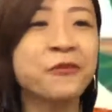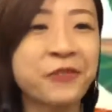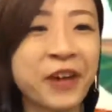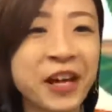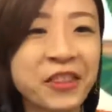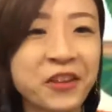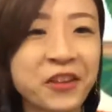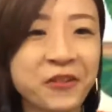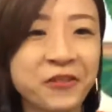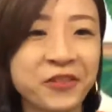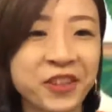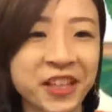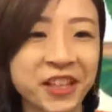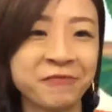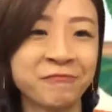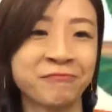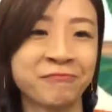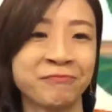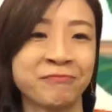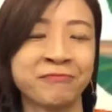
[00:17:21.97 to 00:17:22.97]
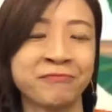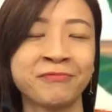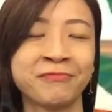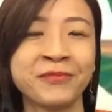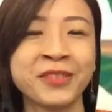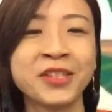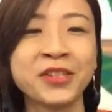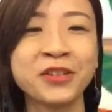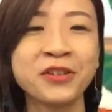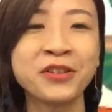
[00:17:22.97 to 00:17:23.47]
fun of it.
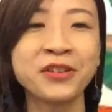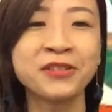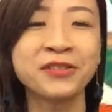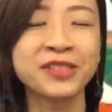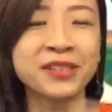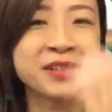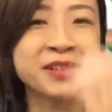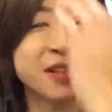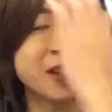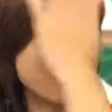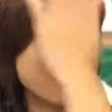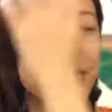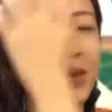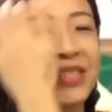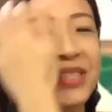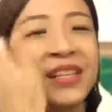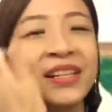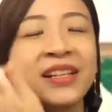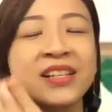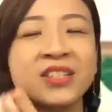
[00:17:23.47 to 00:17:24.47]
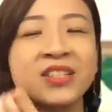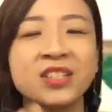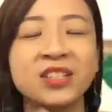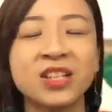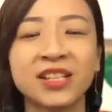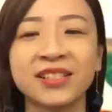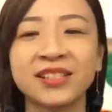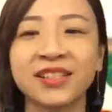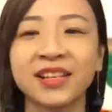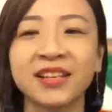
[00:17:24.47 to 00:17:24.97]
So a lot of my singers
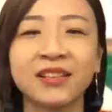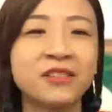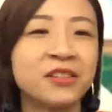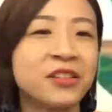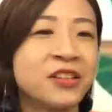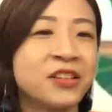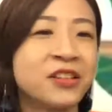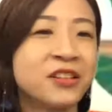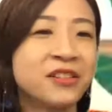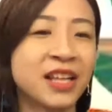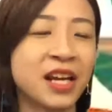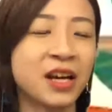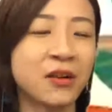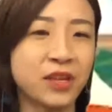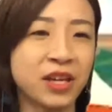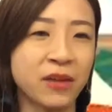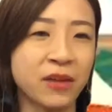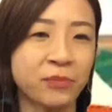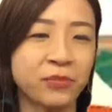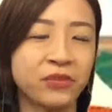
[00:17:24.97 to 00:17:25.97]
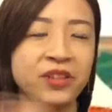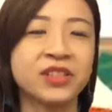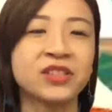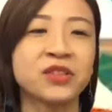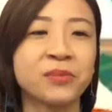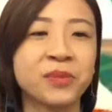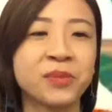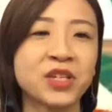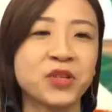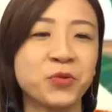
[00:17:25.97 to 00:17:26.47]
just said, now we have put in
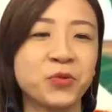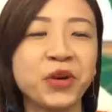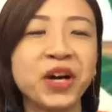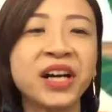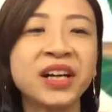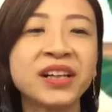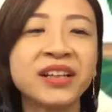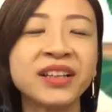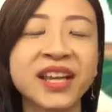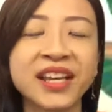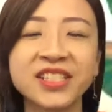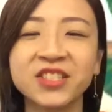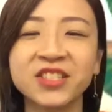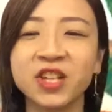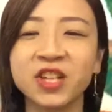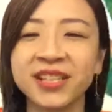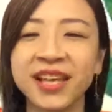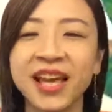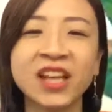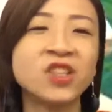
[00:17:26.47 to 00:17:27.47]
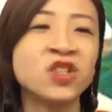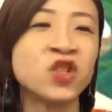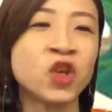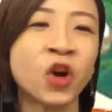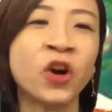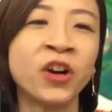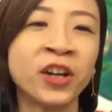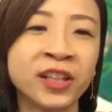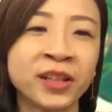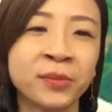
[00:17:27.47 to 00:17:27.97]
so much work. Let's just
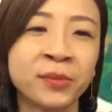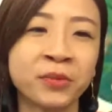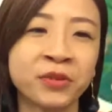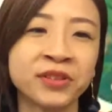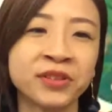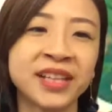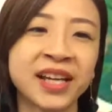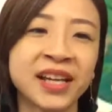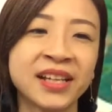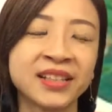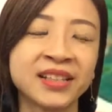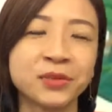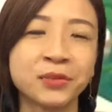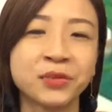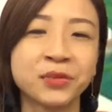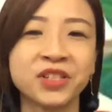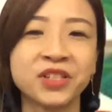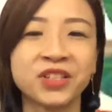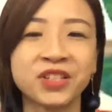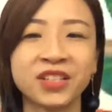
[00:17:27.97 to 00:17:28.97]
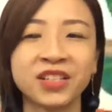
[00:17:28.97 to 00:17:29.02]
enjoy the process, which